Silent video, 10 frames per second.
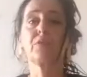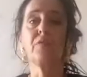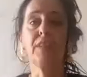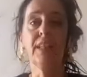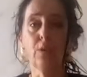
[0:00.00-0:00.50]

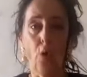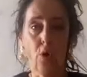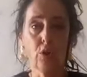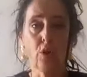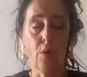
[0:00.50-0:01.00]
feel
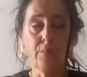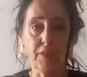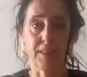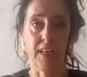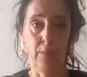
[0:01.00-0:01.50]
all
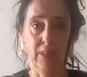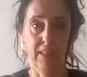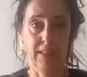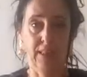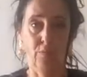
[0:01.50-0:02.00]
comfortable
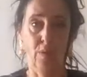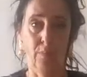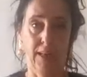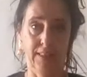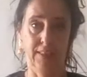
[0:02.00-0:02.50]
in our
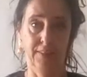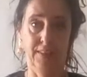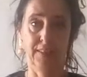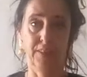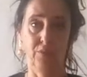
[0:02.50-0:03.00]
body.
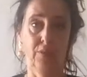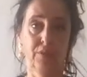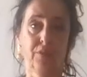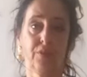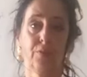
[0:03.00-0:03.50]
That is
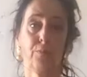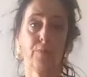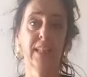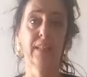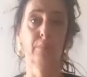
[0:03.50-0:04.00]
also the
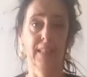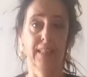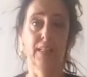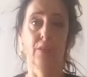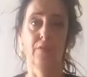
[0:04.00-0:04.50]
real
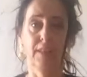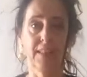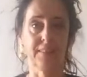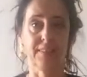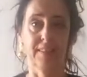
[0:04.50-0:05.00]
meaning of
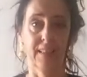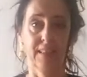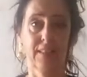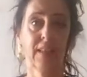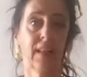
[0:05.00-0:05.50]
asana.
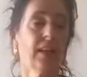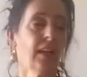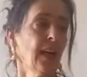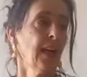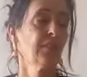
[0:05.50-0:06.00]

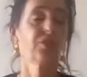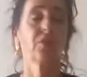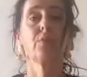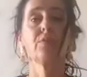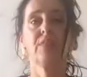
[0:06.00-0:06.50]
And
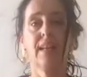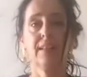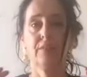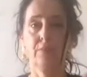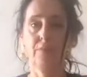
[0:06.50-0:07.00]
so
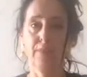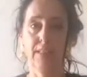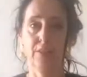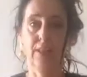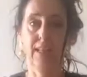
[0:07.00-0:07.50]
then, when
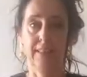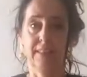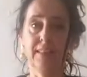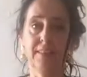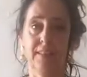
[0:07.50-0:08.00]
you're like
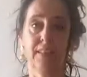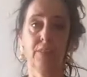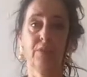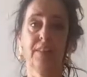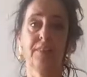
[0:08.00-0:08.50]
this, and you
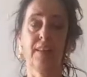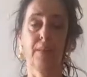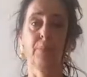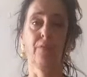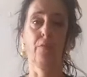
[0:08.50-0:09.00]
did that
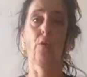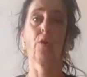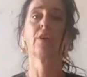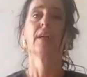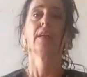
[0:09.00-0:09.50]

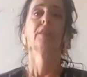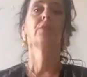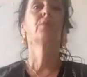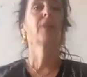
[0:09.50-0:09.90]
before, you